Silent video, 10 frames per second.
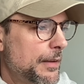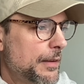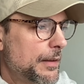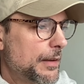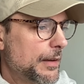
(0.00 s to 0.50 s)

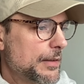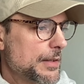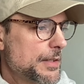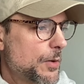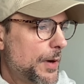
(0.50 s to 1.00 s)
It
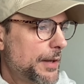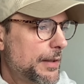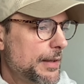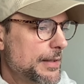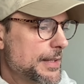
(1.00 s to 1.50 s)
is quite
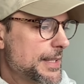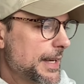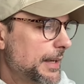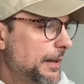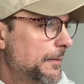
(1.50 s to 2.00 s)

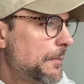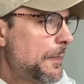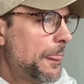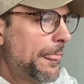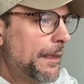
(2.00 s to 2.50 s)
insane.
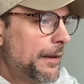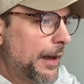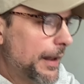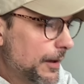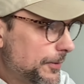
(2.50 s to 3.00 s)

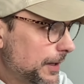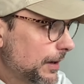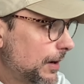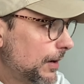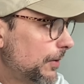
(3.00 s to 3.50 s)
And I think the
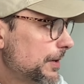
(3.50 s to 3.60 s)
color is